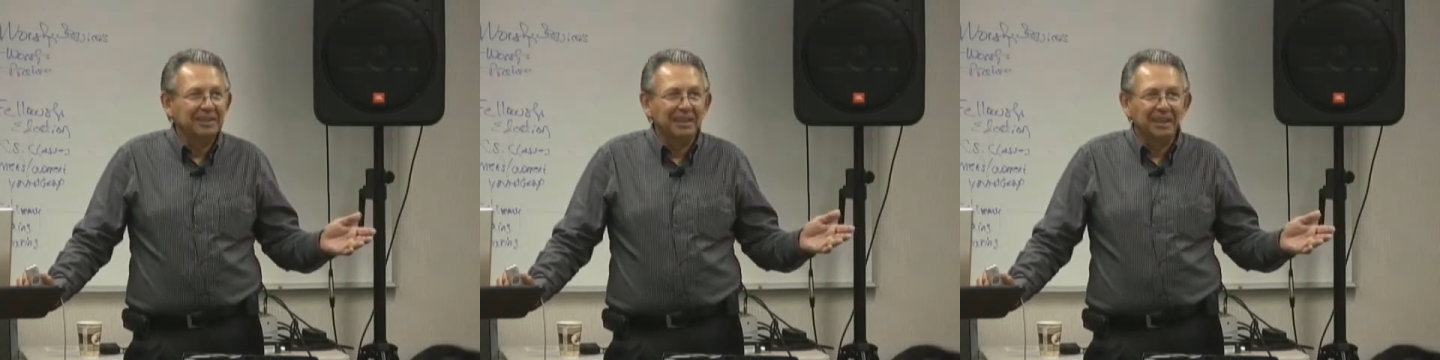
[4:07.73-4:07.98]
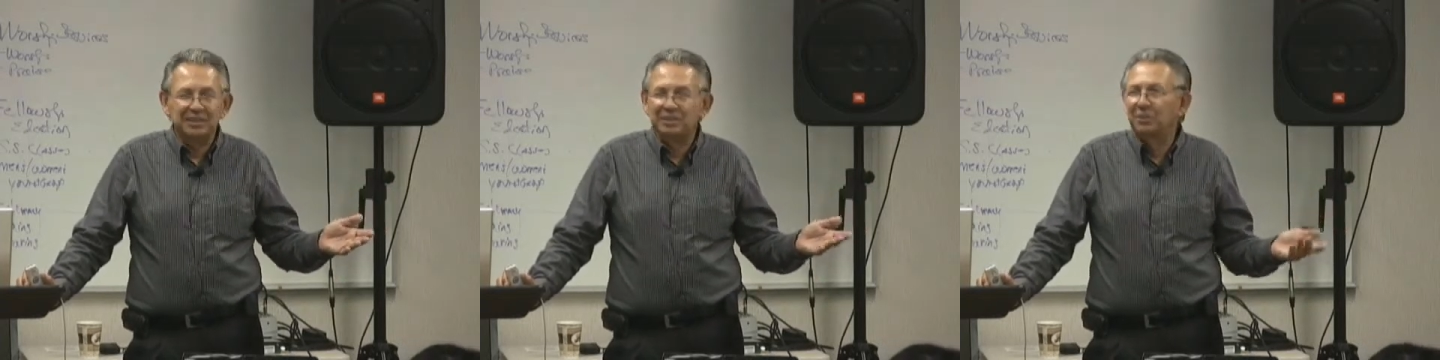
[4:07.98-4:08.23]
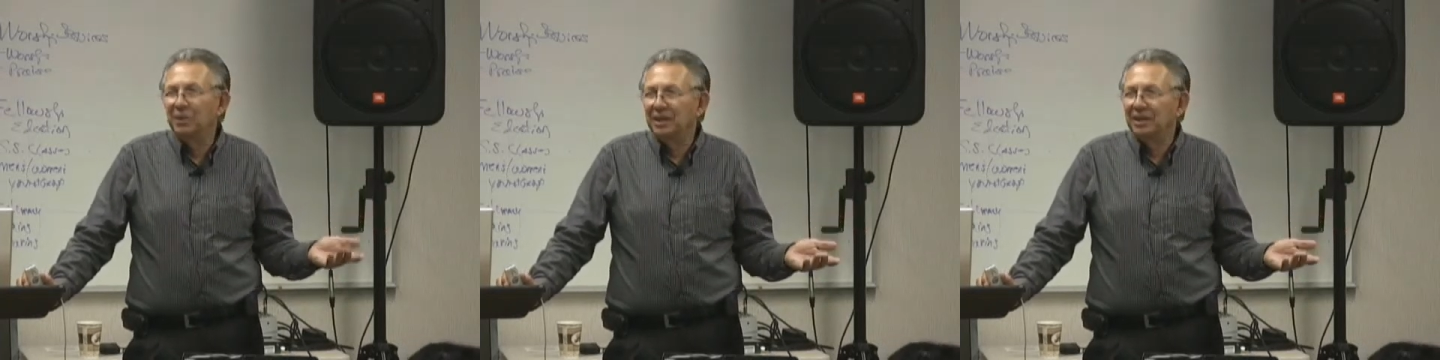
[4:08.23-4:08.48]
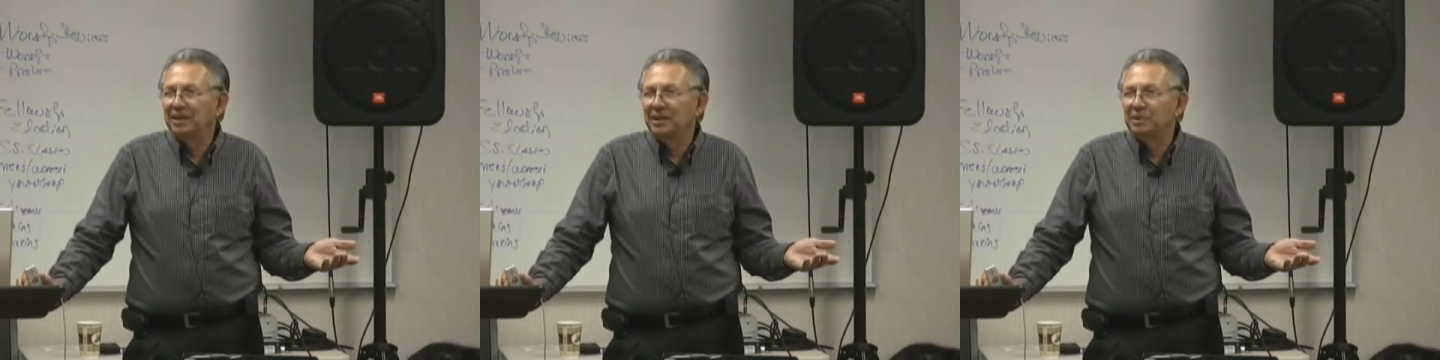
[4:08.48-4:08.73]
That's the
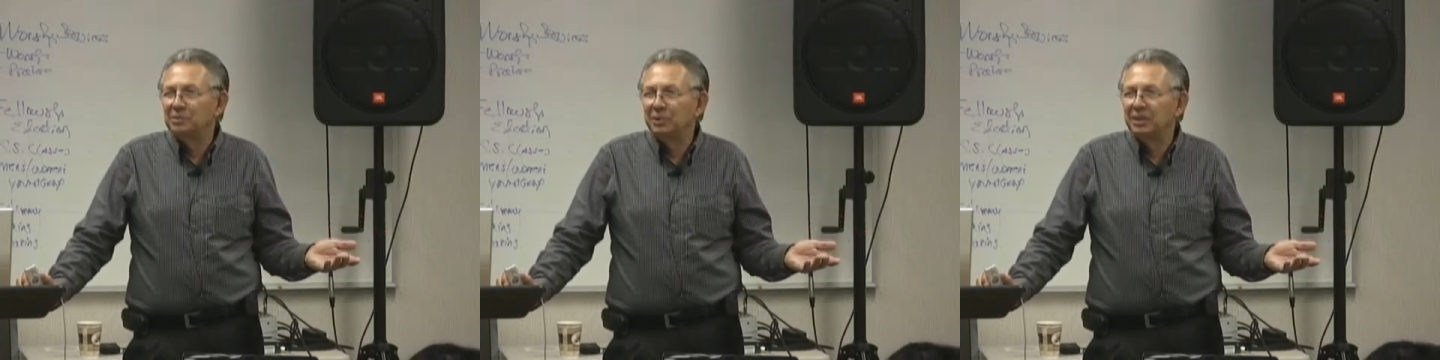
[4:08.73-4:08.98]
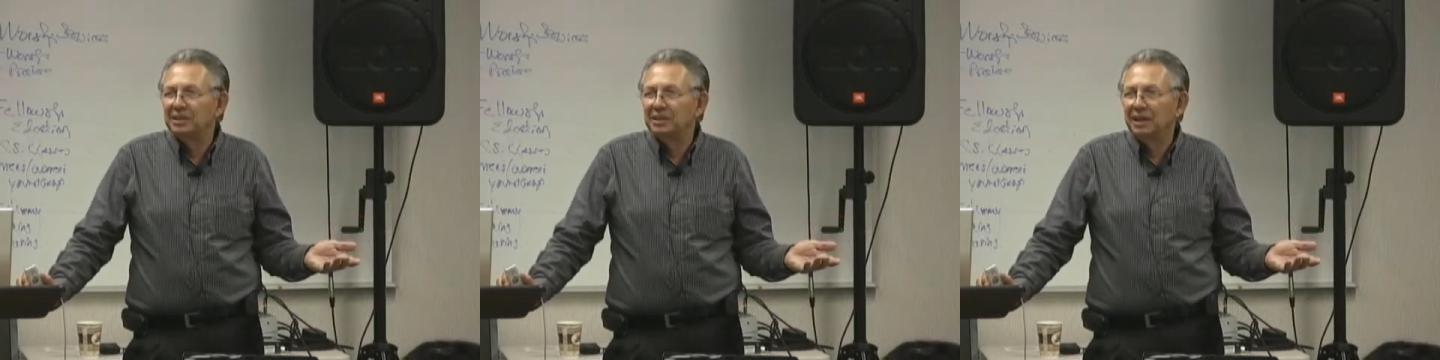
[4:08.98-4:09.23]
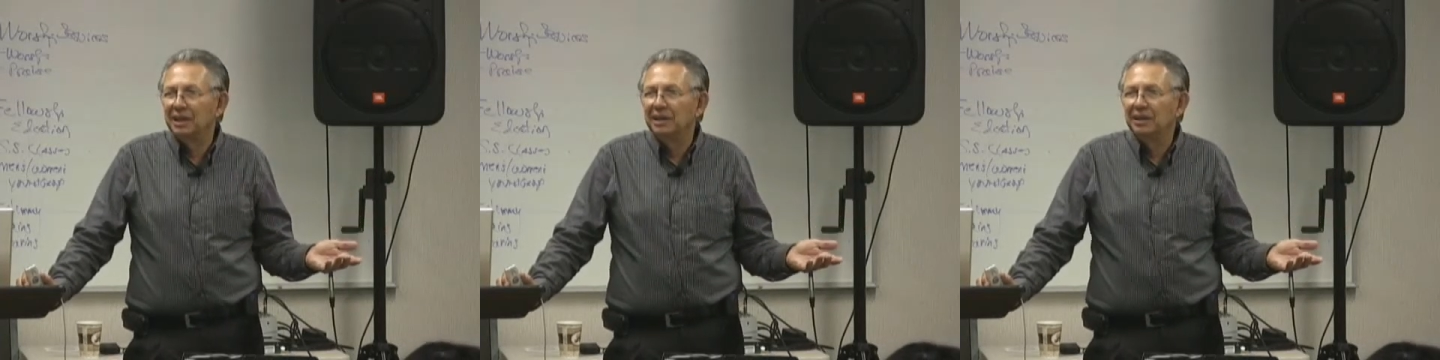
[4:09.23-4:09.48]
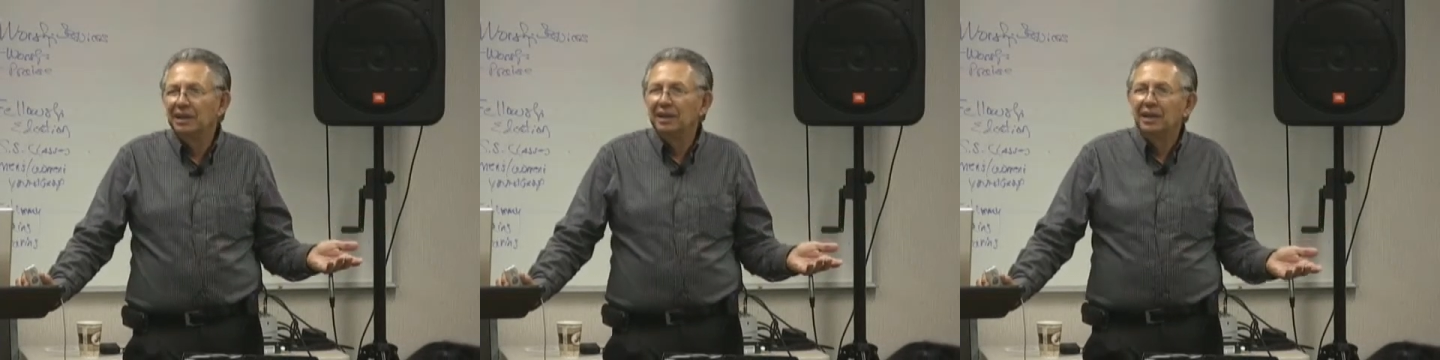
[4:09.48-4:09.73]
way it is. But
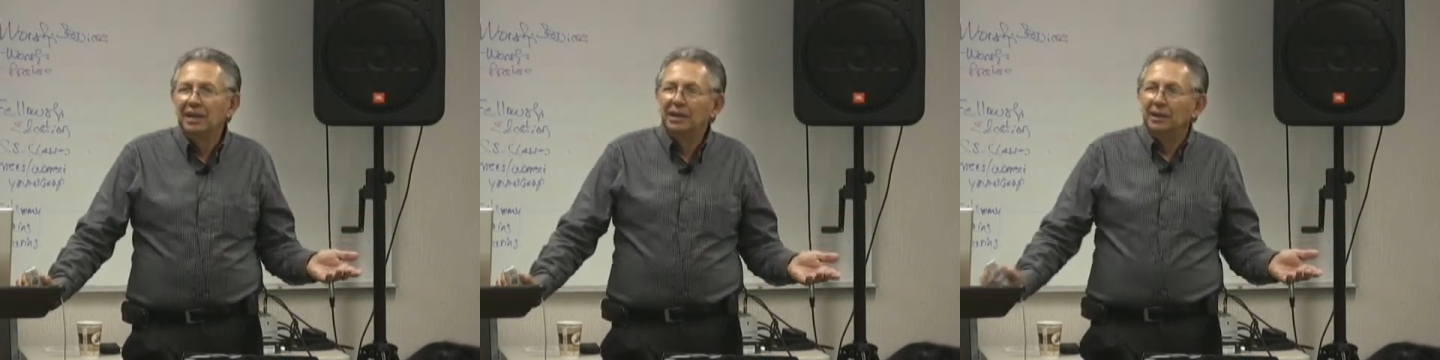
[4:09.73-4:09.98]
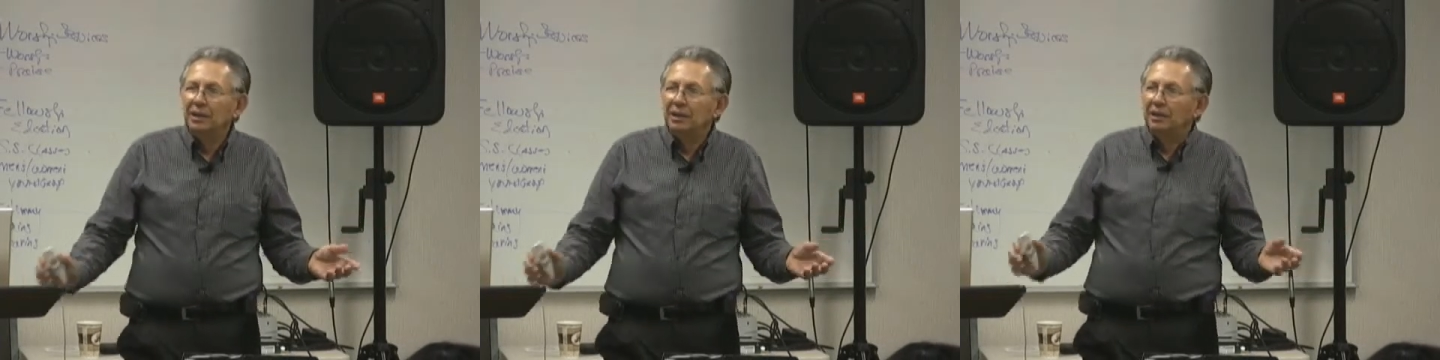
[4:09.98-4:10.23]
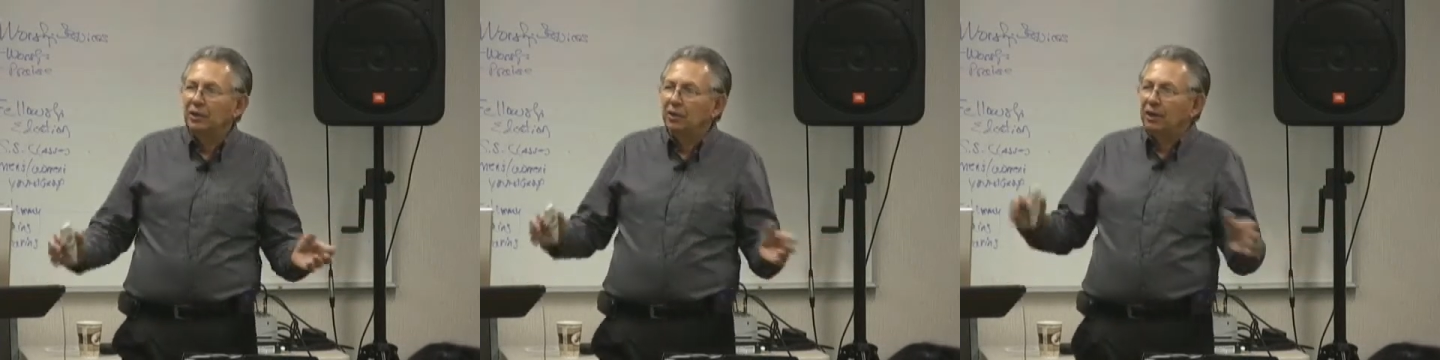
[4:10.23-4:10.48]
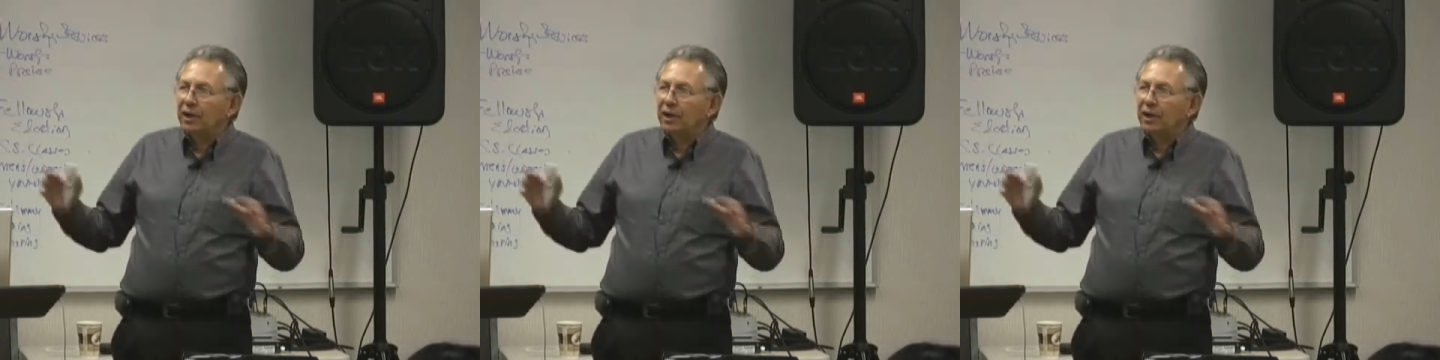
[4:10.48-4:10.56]
you're